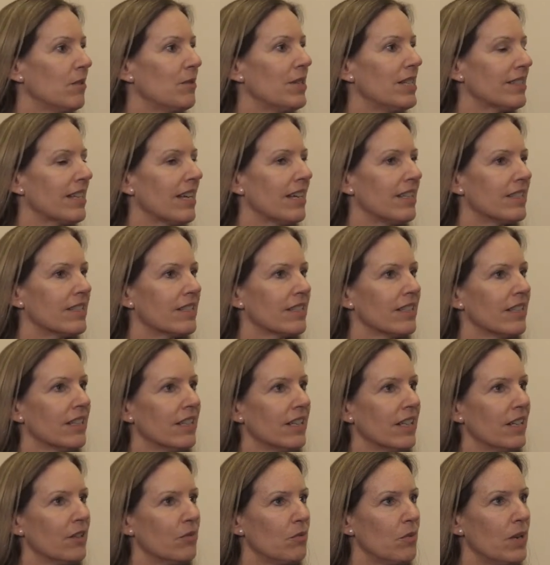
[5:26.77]
We said,
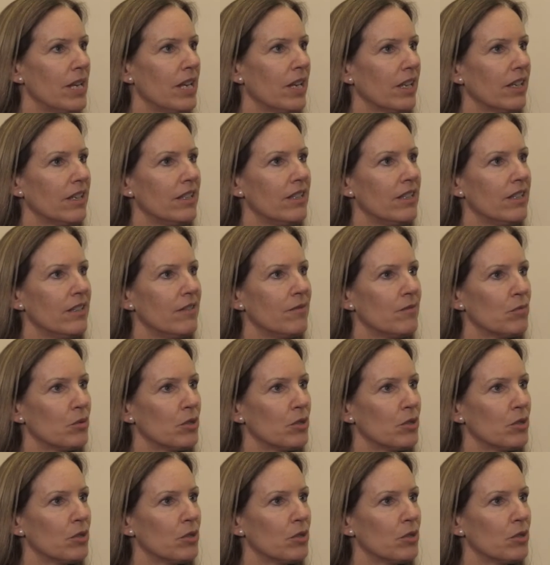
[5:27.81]
if we can